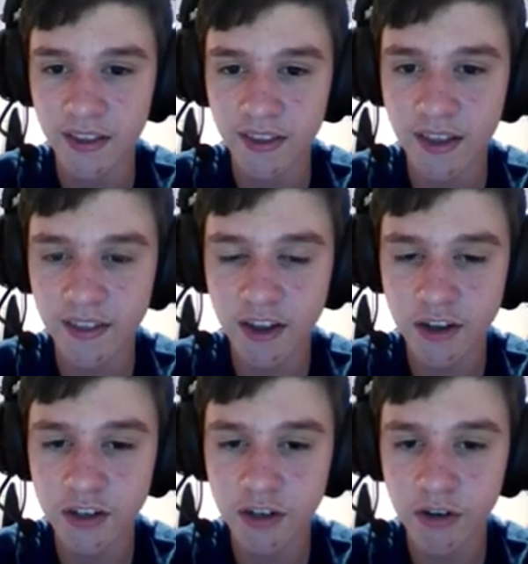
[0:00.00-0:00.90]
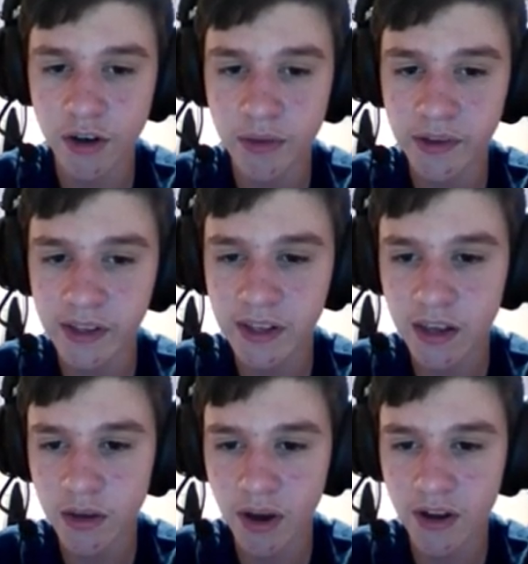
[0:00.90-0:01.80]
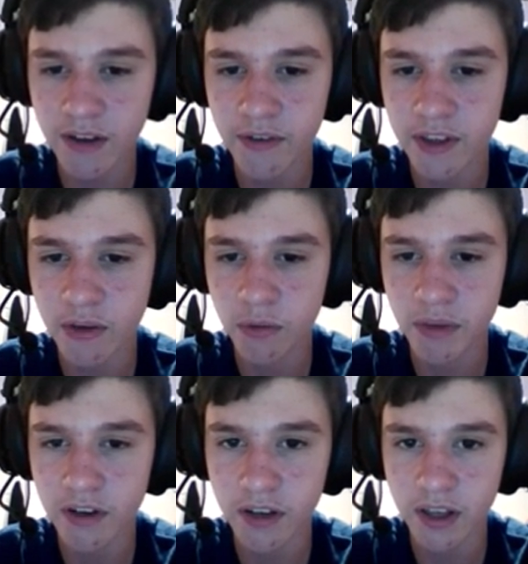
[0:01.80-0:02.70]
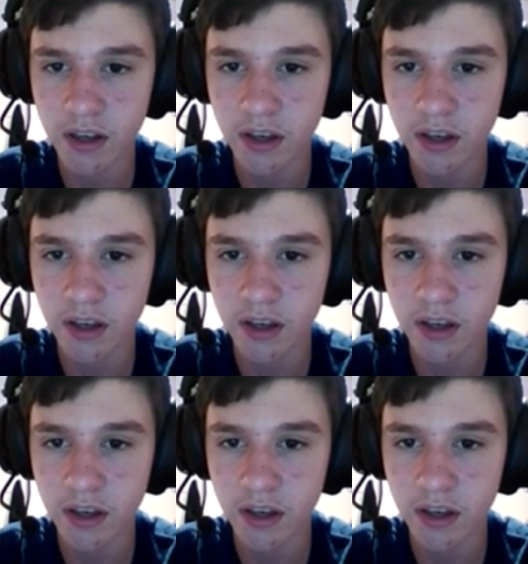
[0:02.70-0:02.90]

That's not true. I'm going to get you out and everything will be okay.